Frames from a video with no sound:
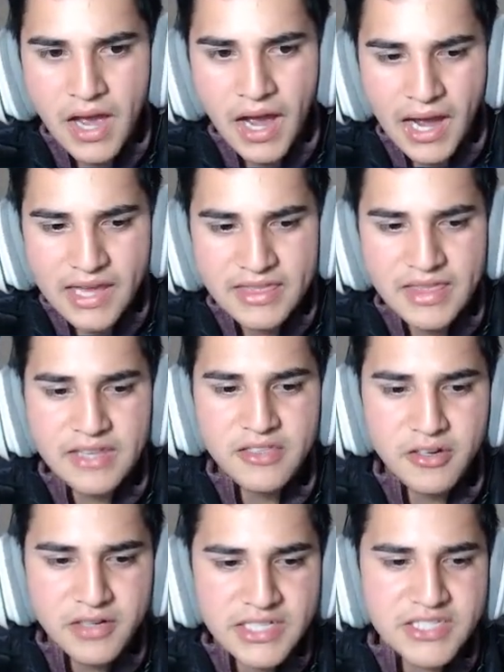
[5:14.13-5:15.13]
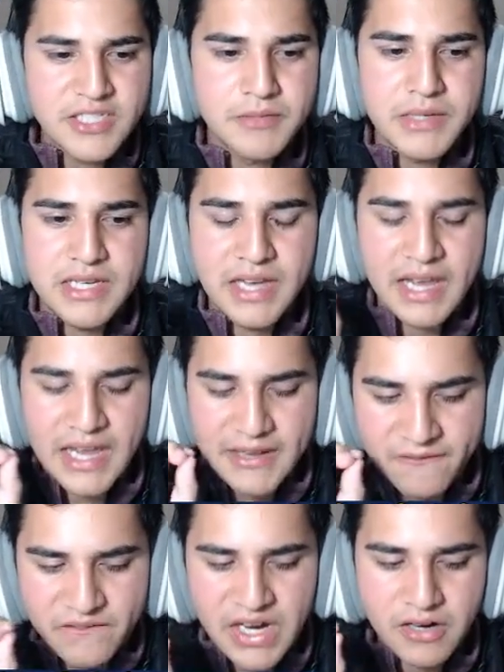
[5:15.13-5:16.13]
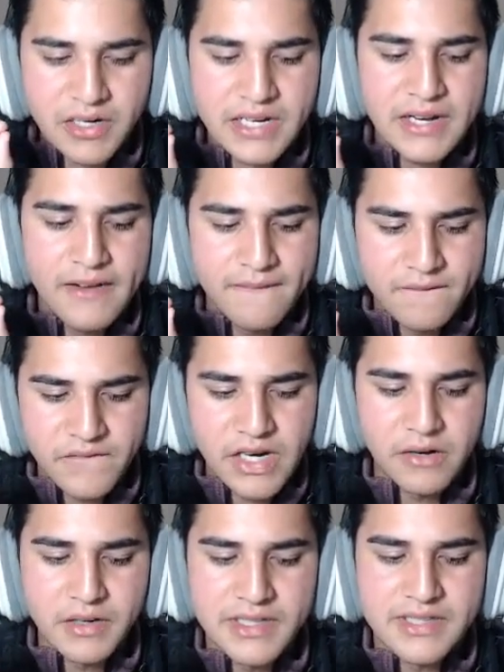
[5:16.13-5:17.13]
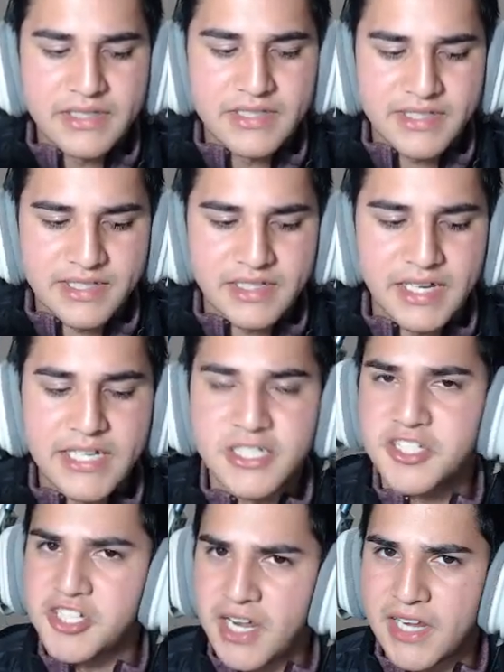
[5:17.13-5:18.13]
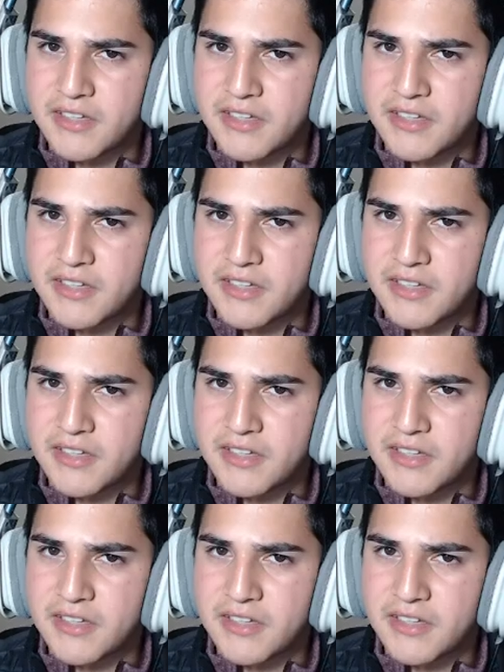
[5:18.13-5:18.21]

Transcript: I think there needs to be a very, very slight change.